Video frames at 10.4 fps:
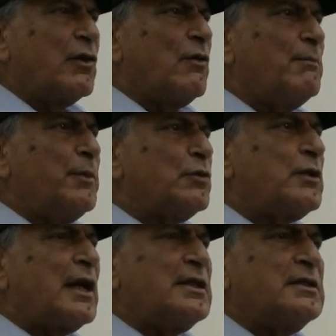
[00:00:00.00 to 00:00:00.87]
a
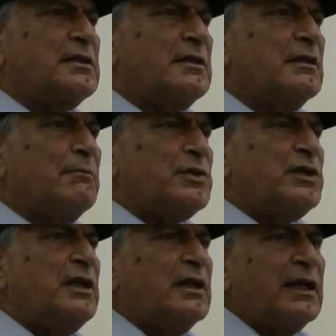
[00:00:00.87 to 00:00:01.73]
computerized
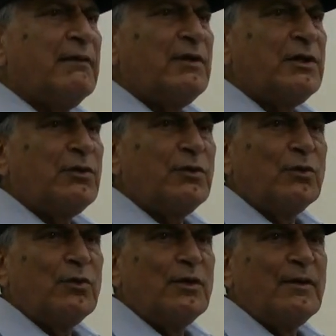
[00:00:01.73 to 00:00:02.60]
machine given to
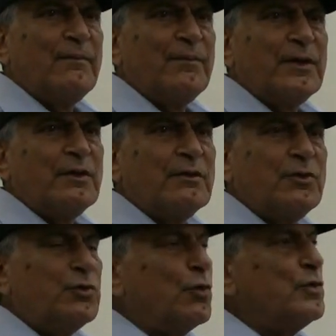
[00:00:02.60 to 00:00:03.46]
you
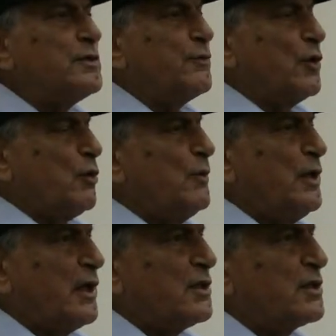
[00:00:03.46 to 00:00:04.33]
to use for
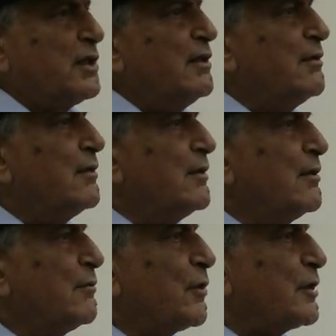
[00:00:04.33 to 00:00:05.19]
communication,
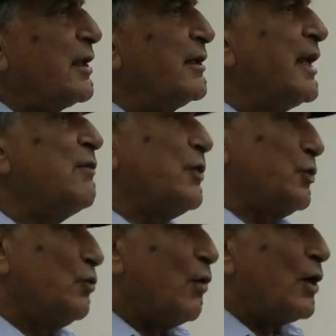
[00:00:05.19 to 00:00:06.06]
for thinking
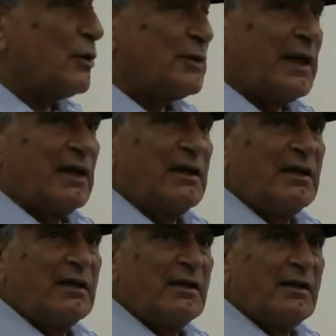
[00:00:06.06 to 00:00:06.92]
what you want to think.
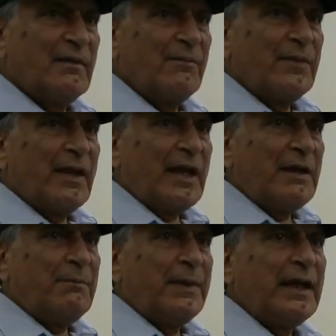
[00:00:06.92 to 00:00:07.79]

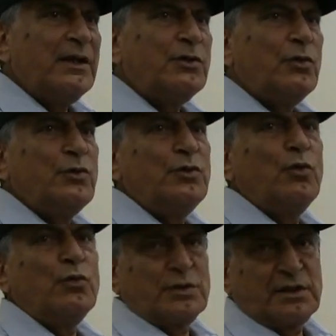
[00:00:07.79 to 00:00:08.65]
And begin to
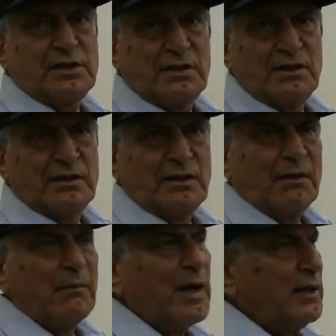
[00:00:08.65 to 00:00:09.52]
use
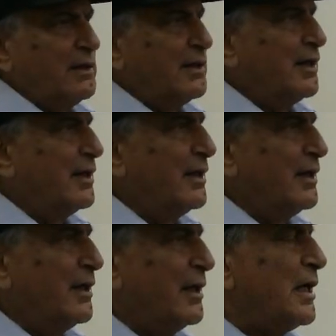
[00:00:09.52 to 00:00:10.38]
the mind
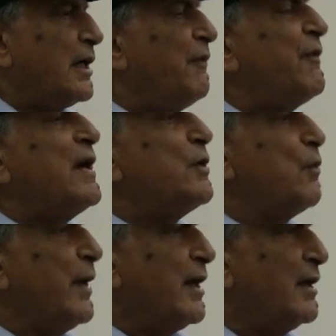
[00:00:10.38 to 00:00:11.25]
in a different
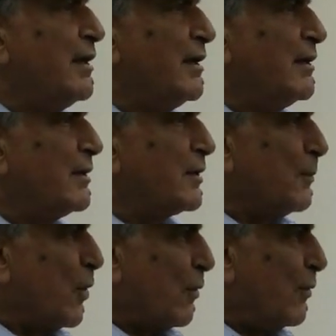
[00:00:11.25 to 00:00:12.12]
way
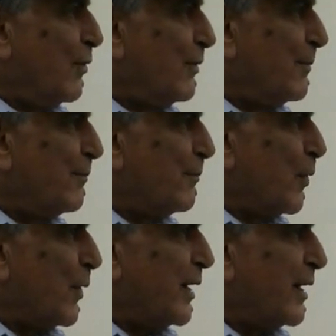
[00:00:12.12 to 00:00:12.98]
tomorrow
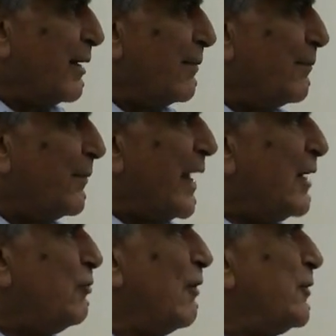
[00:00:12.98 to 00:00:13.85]
morning
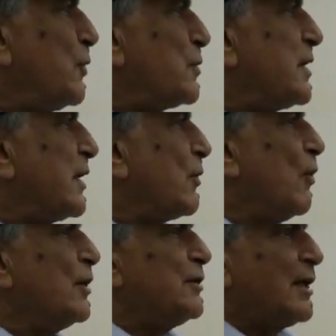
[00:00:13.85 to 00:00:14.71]
than you have used it
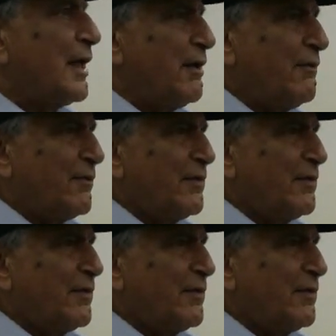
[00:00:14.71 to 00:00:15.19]
all your life.